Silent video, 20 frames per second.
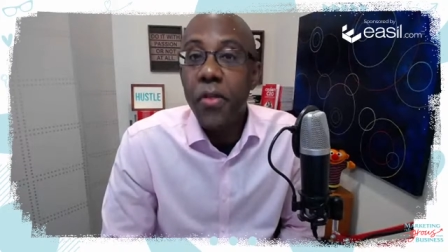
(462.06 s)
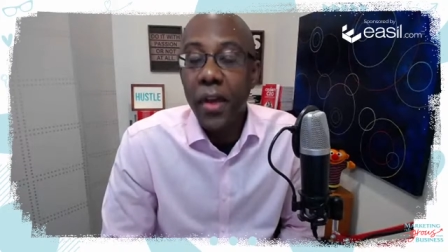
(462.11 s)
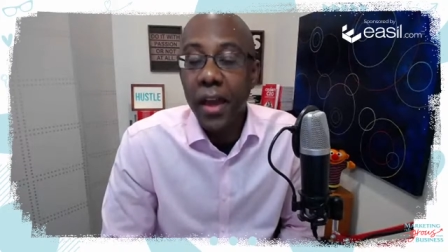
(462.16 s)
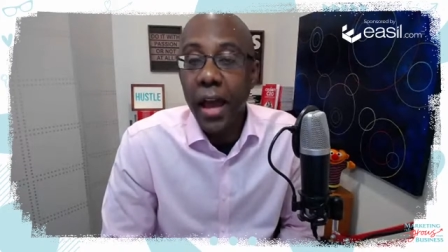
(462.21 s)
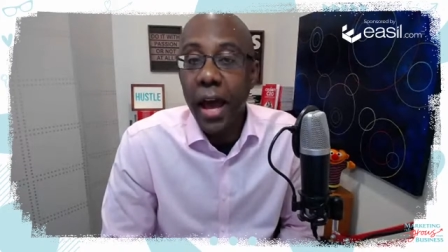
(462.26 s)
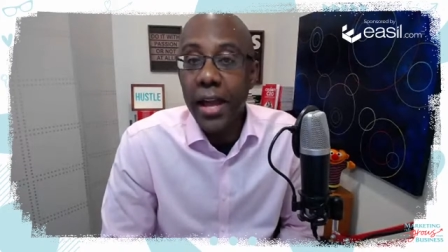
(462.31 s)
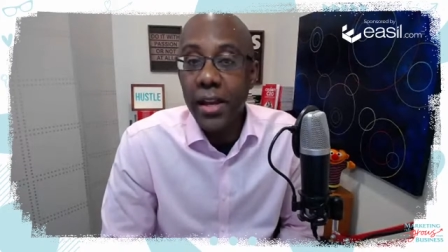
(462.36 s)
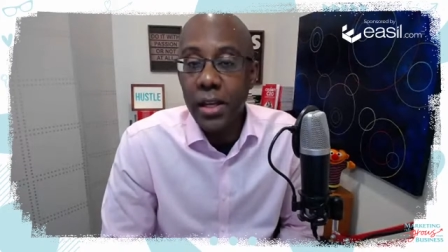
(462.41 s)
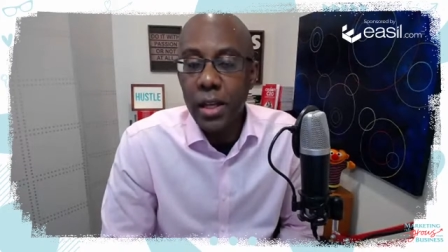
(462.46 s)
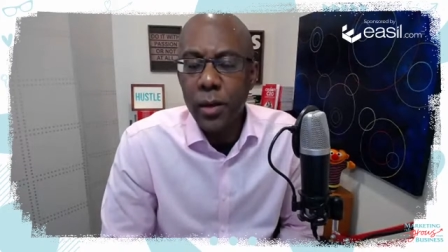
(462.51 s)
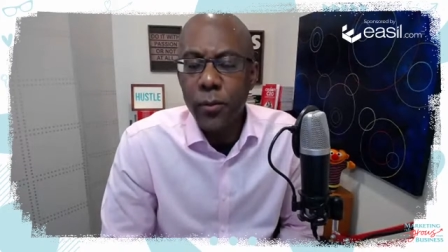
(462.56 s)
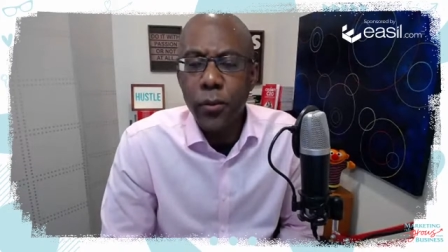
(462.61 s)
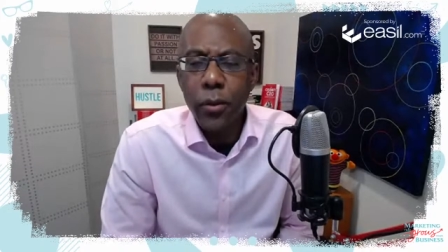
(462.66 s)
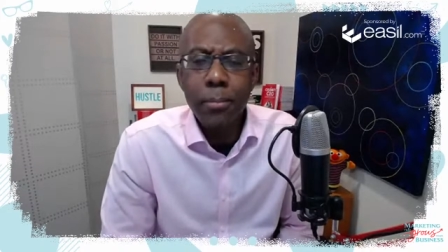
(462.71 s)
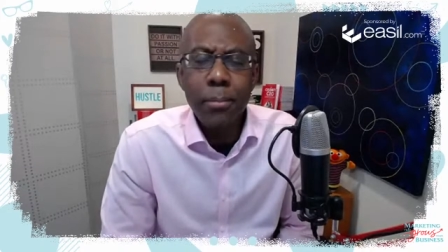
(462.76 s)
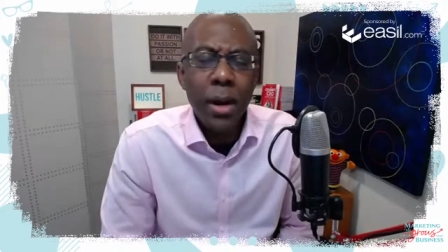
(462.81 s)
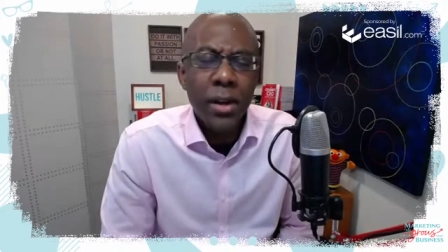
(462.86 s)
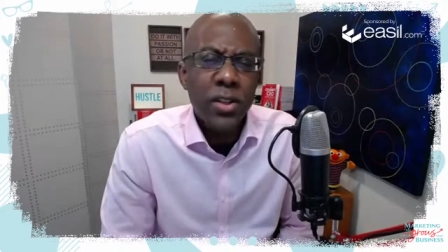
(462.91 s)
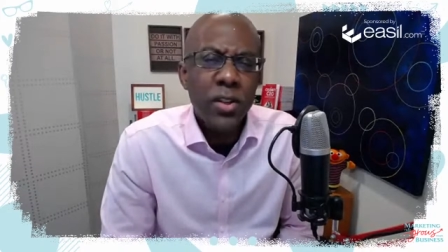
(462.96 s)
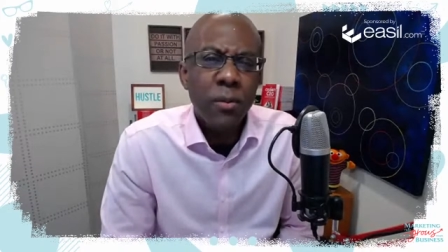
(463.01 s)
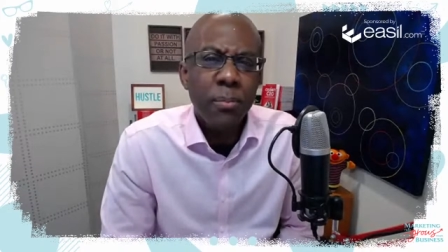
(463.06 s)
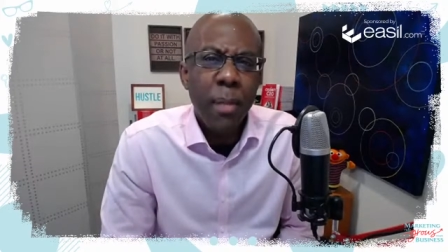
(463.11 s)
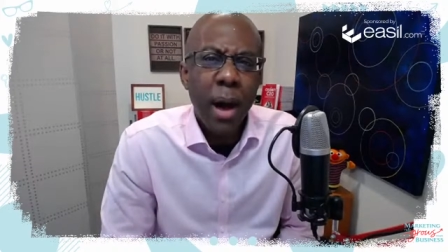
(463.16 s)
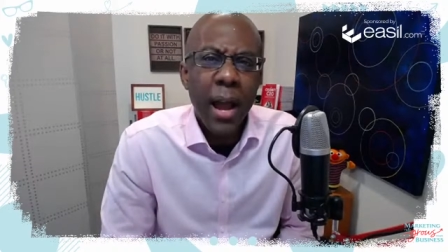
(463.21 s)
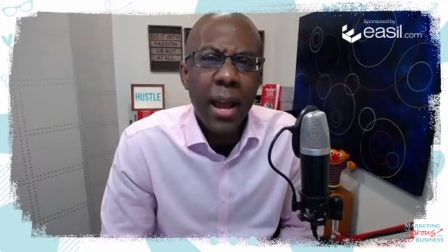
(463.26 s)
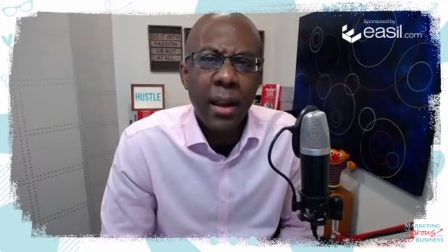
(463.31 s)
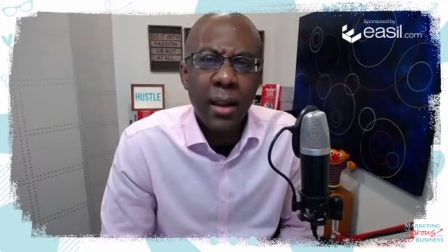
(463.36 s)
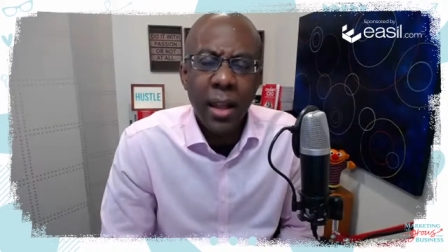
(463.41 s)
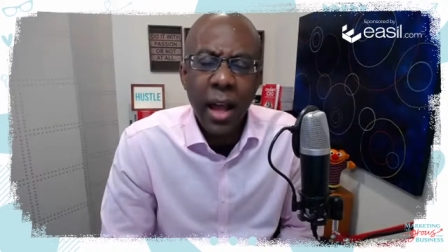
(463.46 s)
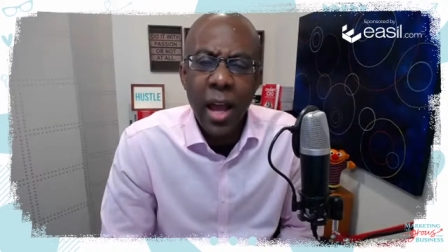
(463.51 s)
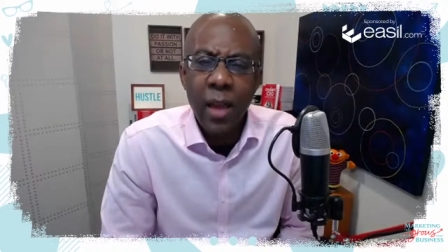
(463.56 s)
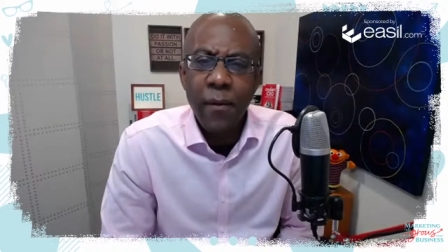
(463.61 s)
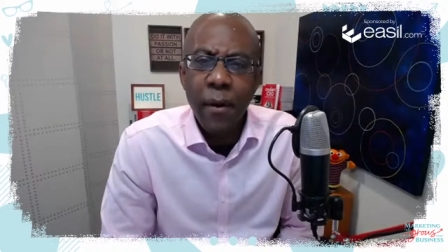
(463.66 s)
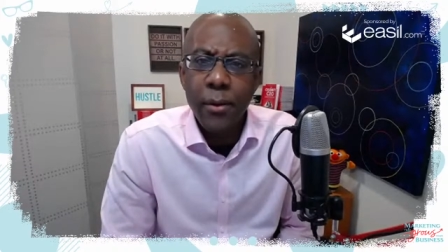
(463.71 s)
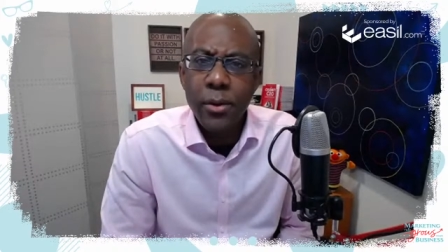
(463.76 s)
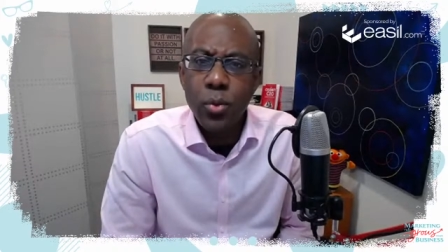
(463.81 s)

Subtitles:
thing I did for much of my life.